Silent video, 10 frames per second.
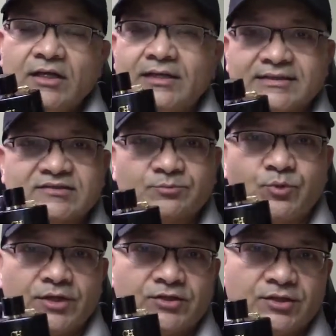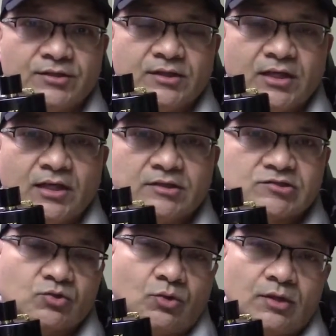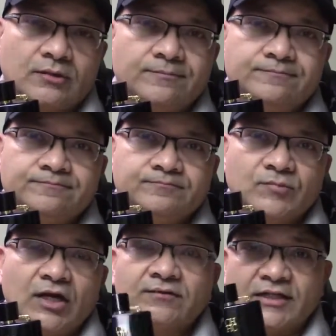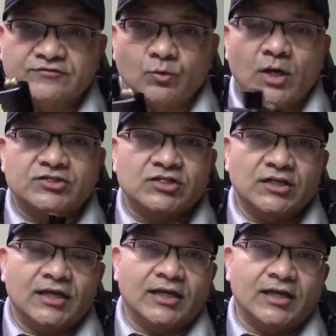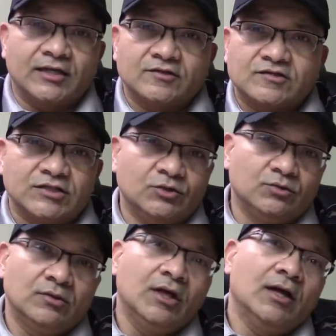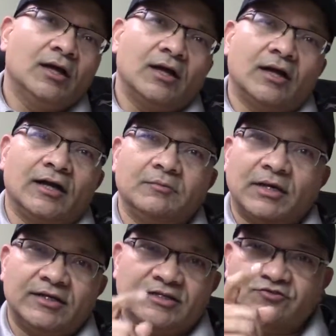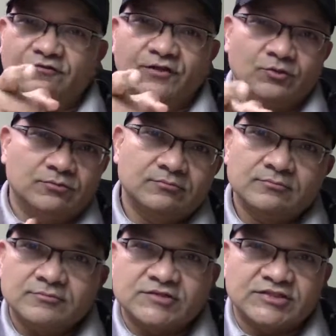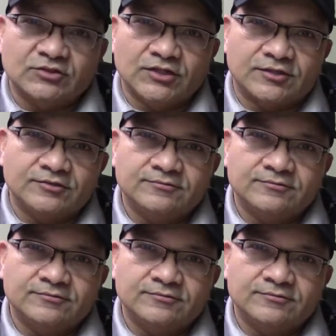that's a pretty good score. Thanks for watching, and see you in my next review. See you later.